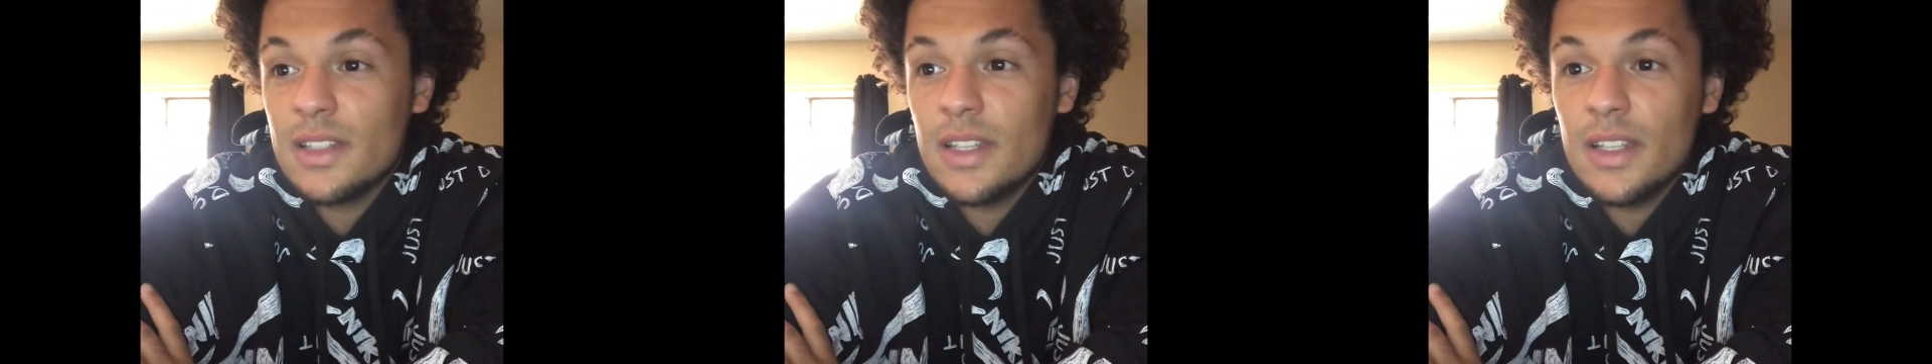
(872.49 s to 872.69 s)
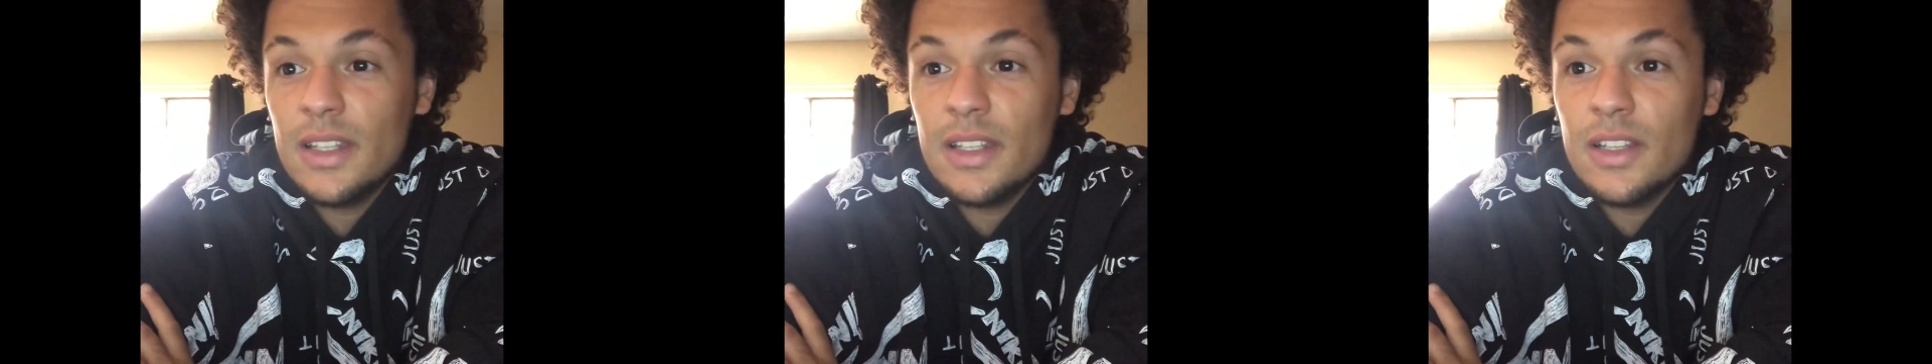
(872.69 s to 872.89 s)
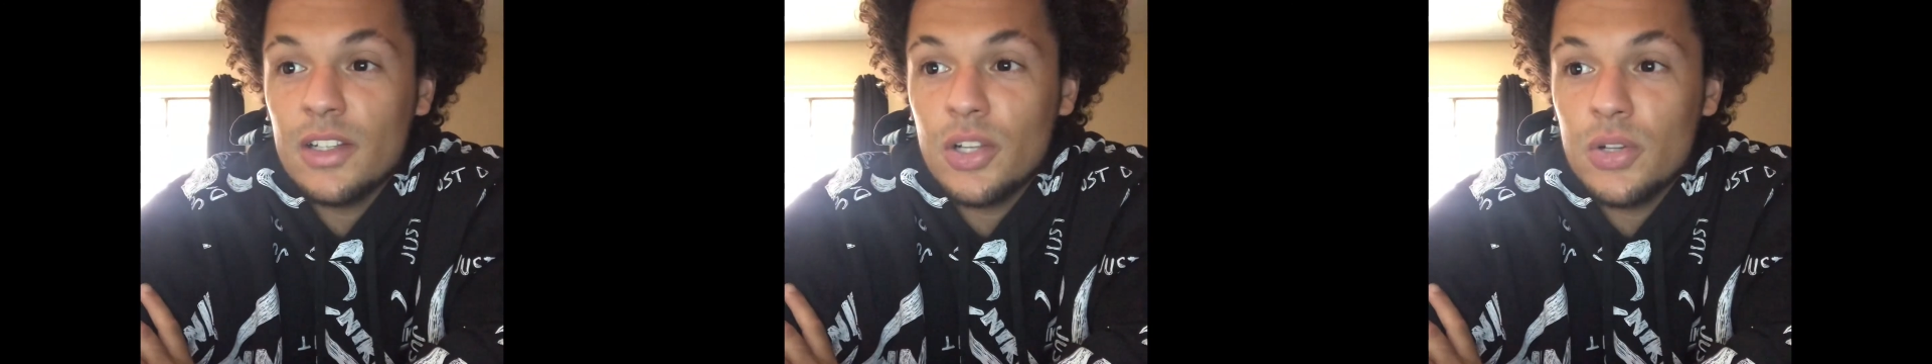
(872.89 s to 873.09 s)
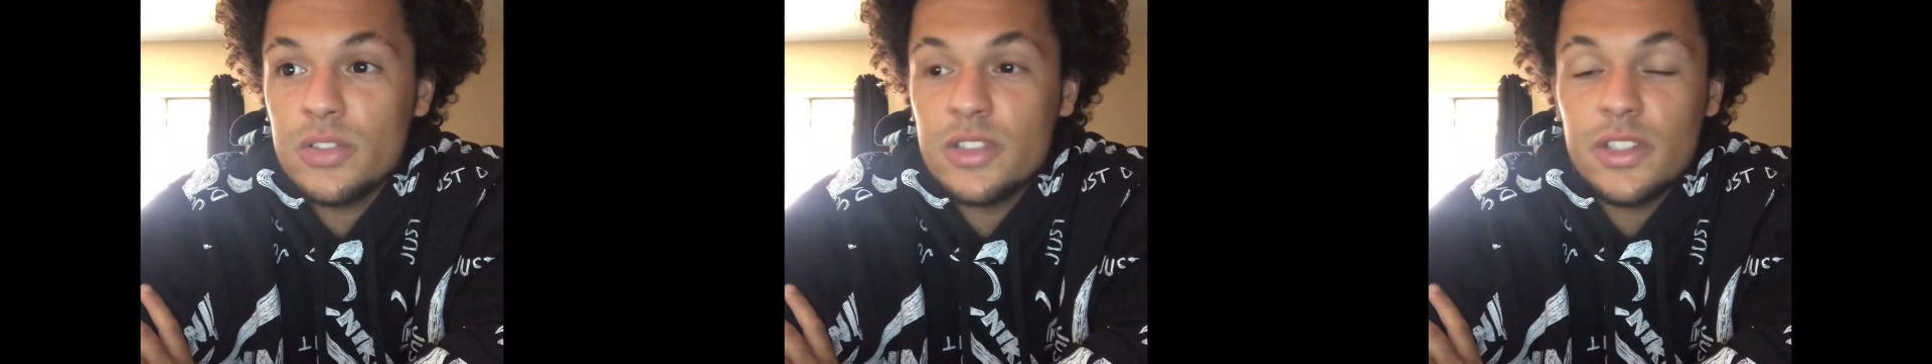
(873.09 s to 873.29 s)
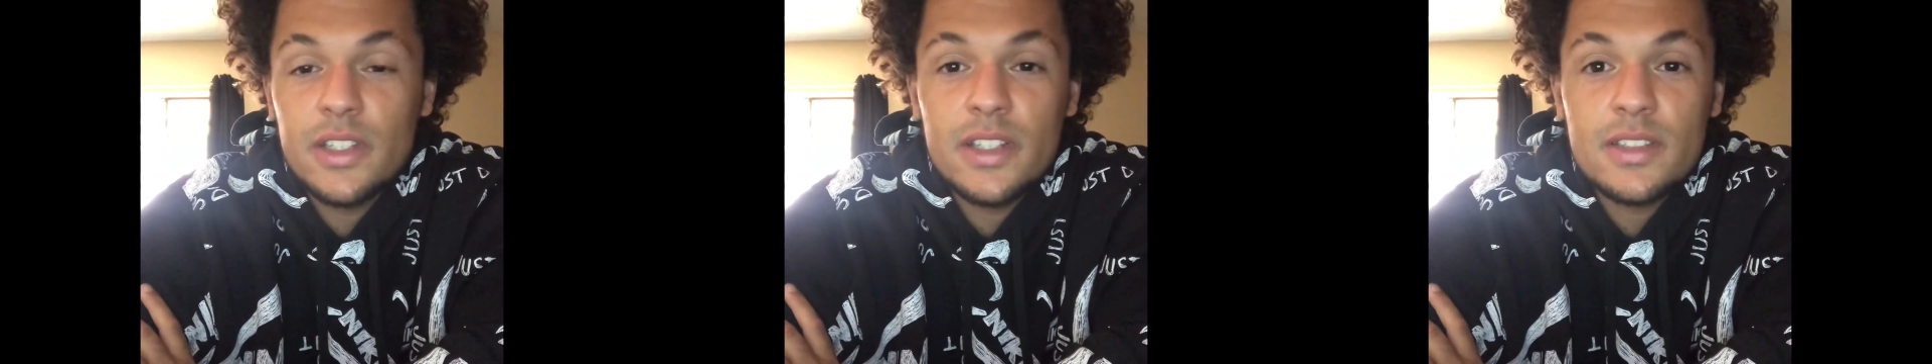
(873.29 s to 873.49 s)
I think he can close
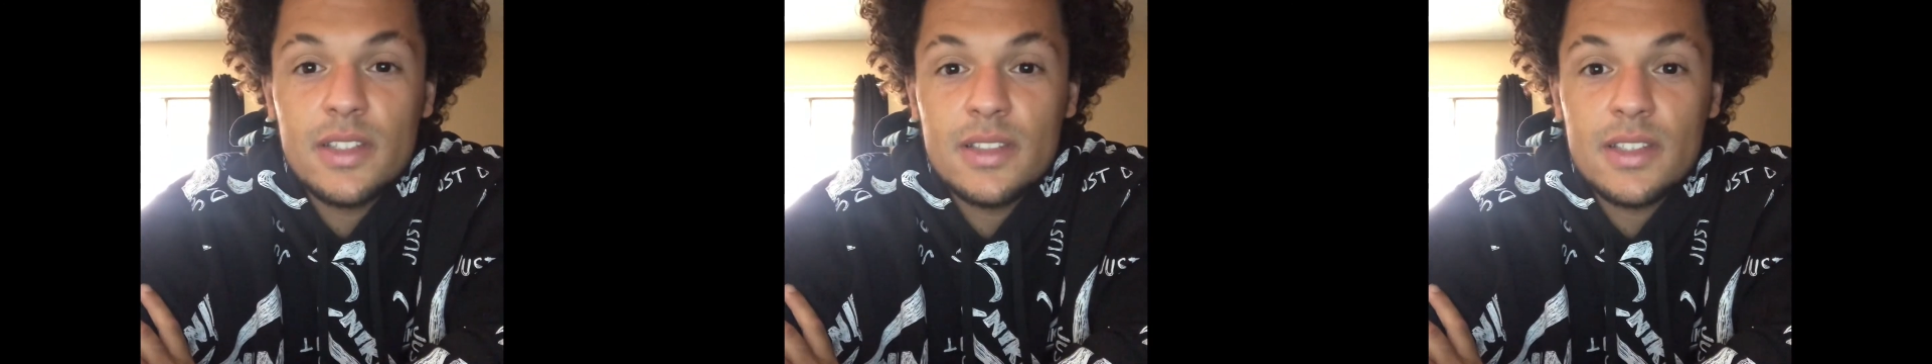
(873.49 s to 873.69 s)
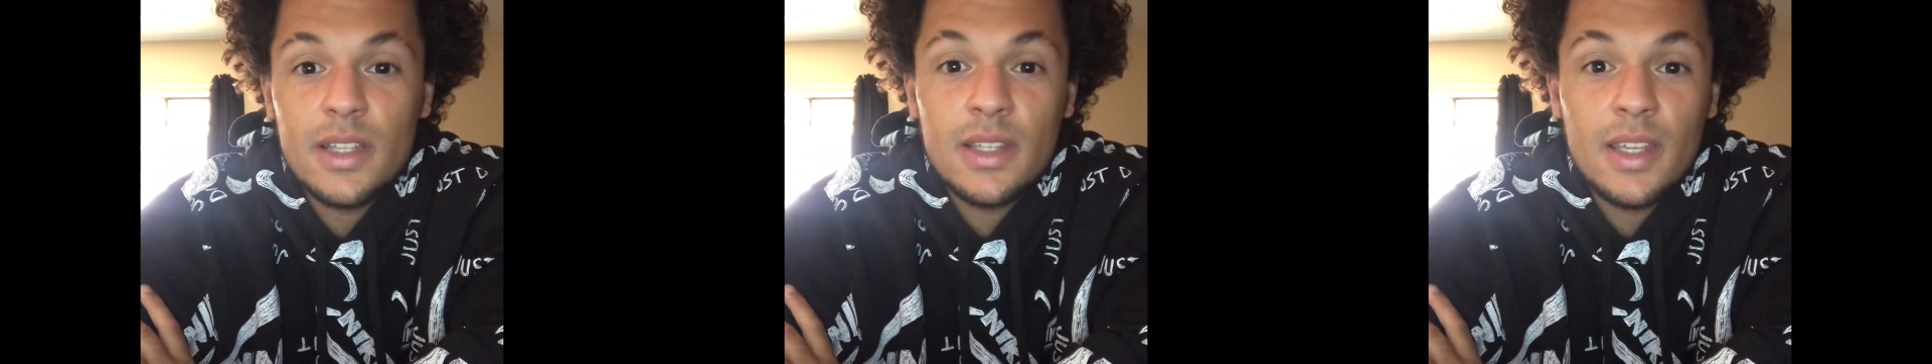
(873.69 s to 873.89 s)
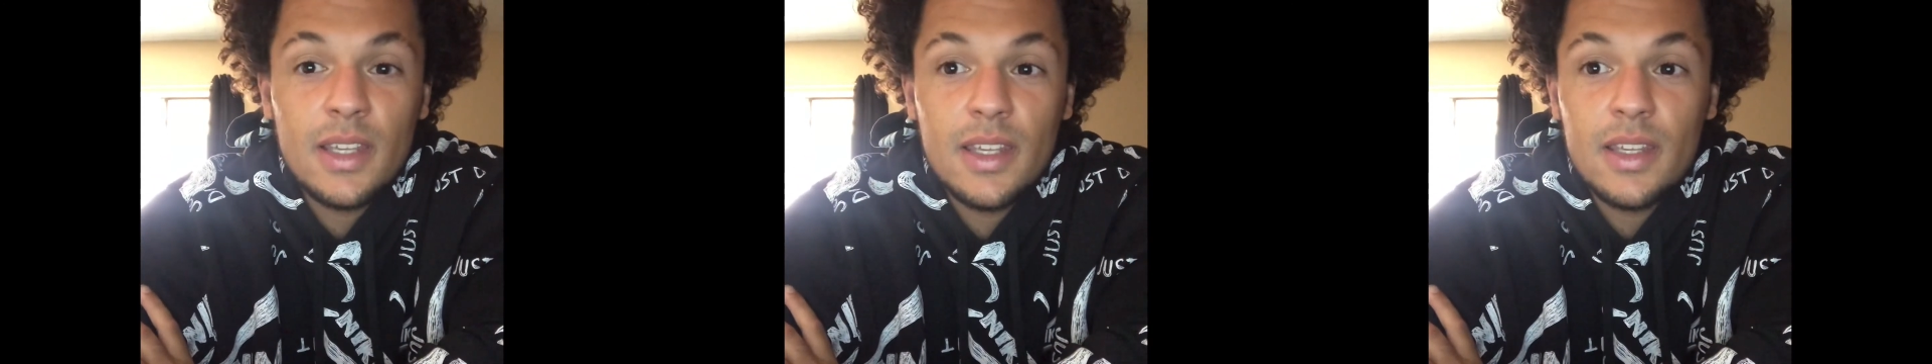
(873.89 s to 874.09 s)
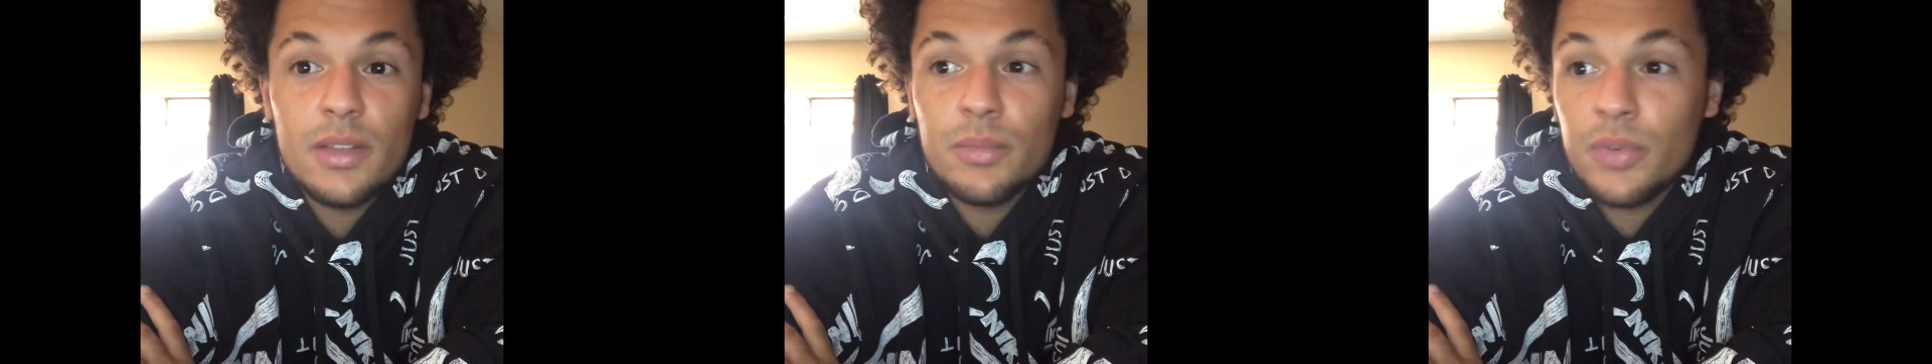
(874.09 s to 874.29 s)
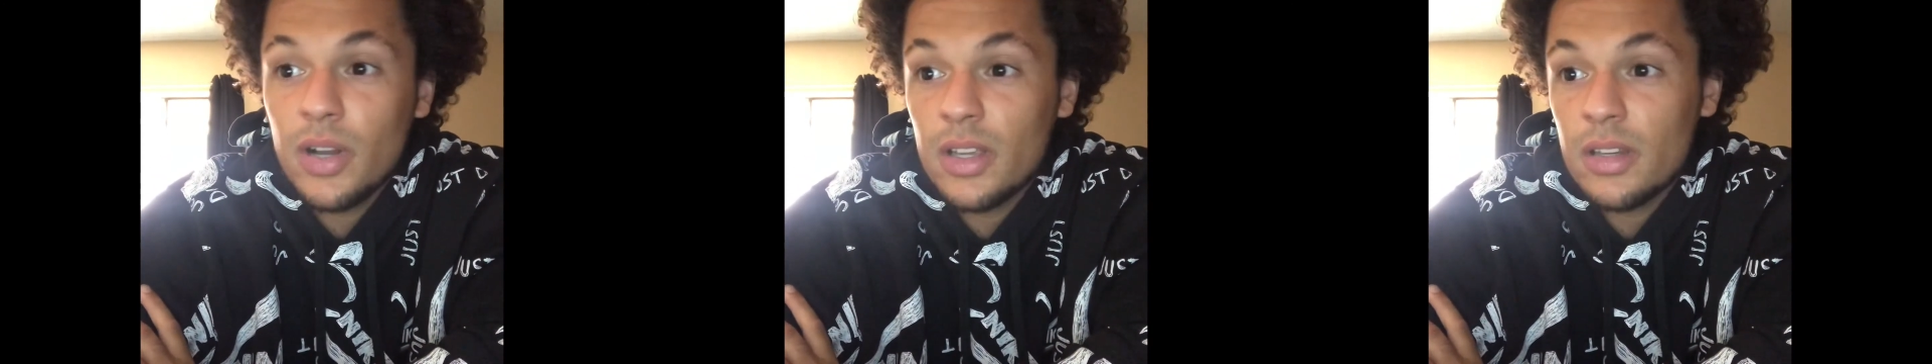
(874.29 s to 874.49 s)
the distance. I think he
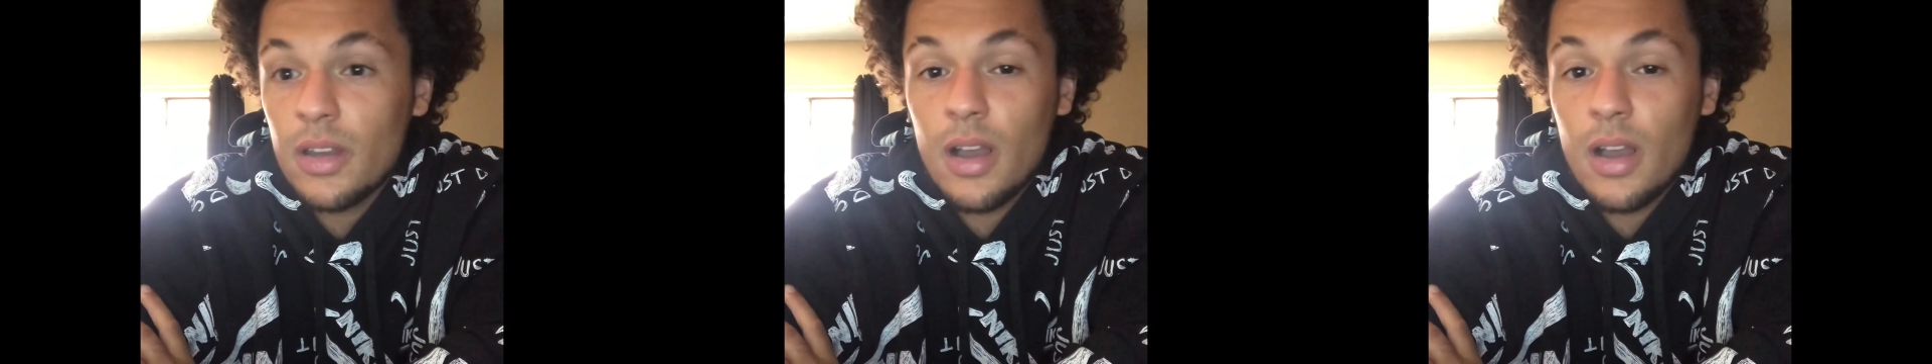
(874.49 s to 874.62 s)
can fucking